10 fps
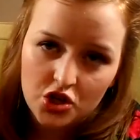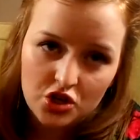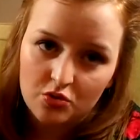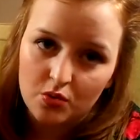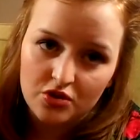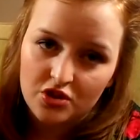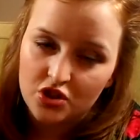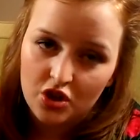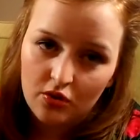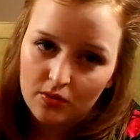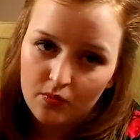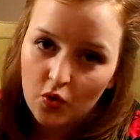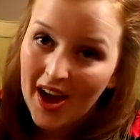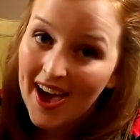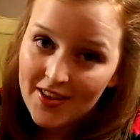she just wanted to use them
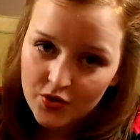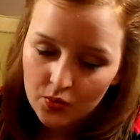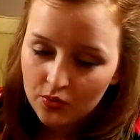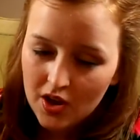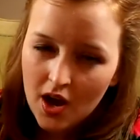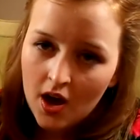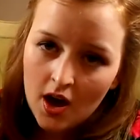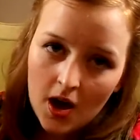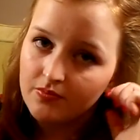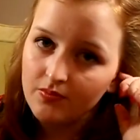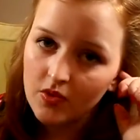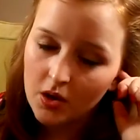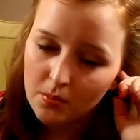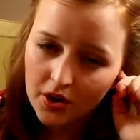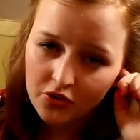for candles.
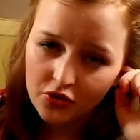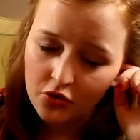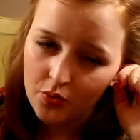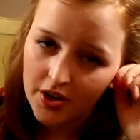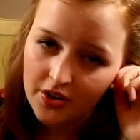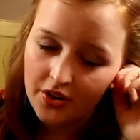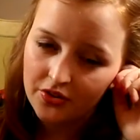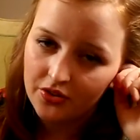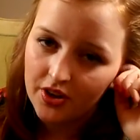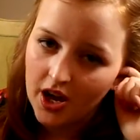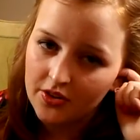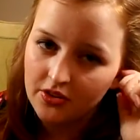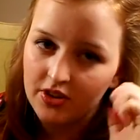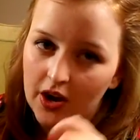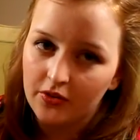But it's just really nice to see how
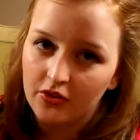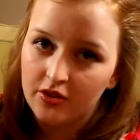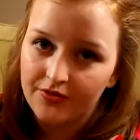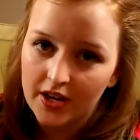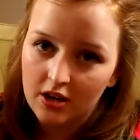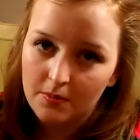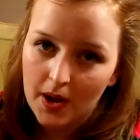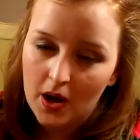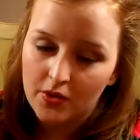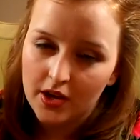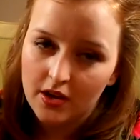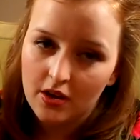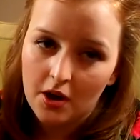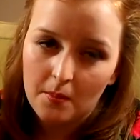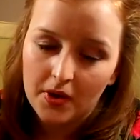these characters develop, how
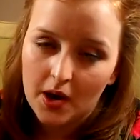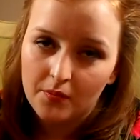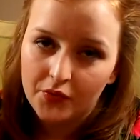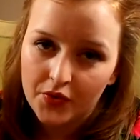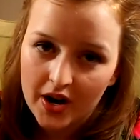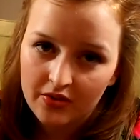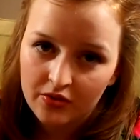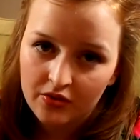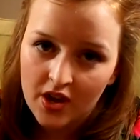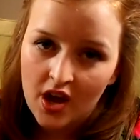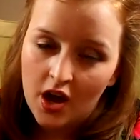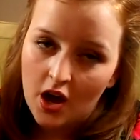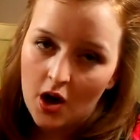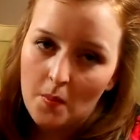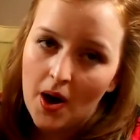they become friends,
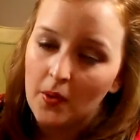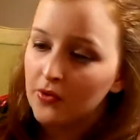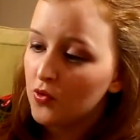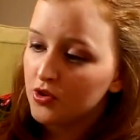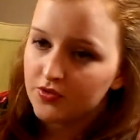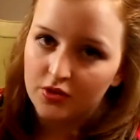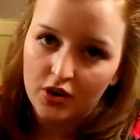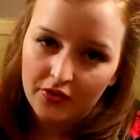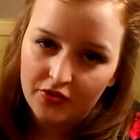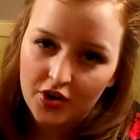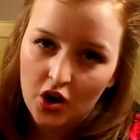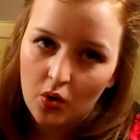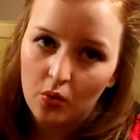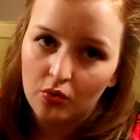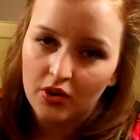how they've got different
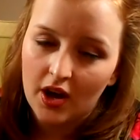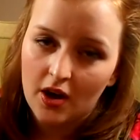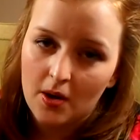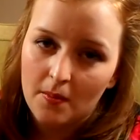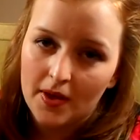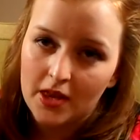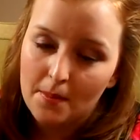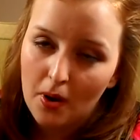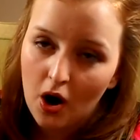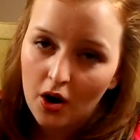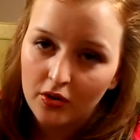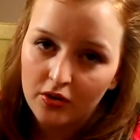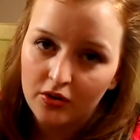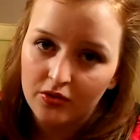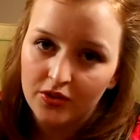lifestyles, and their
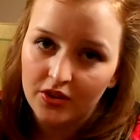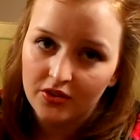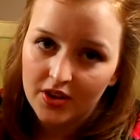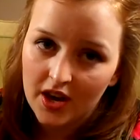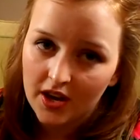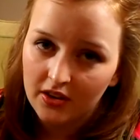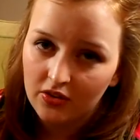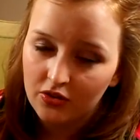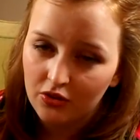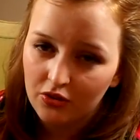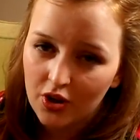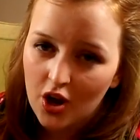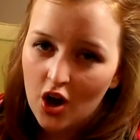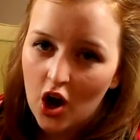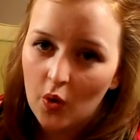partners and things like that. And it's just
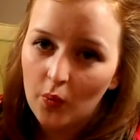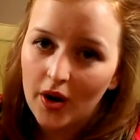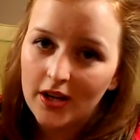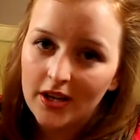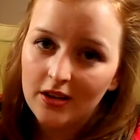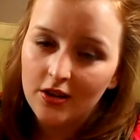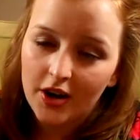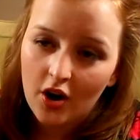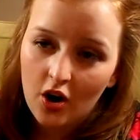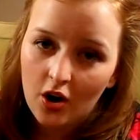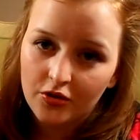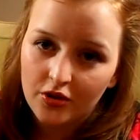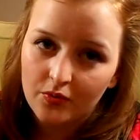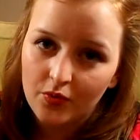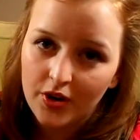a really
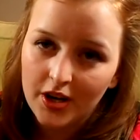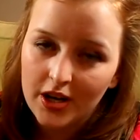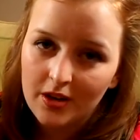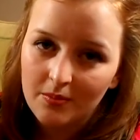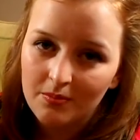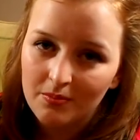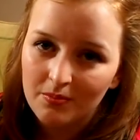light-hearted, really